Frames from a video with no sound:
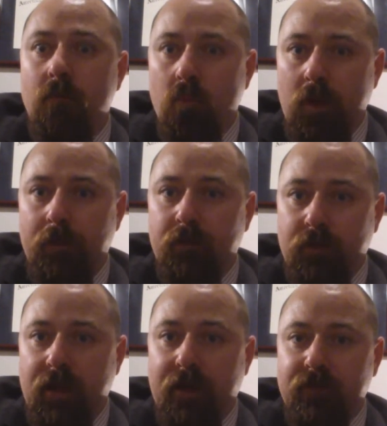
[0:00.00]
women
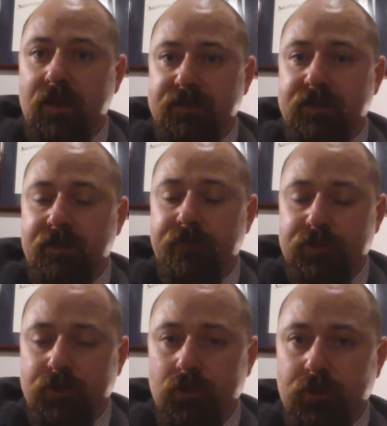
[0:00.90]
would have custody of the
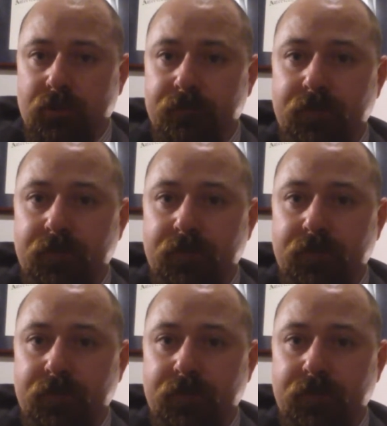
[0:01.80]
children.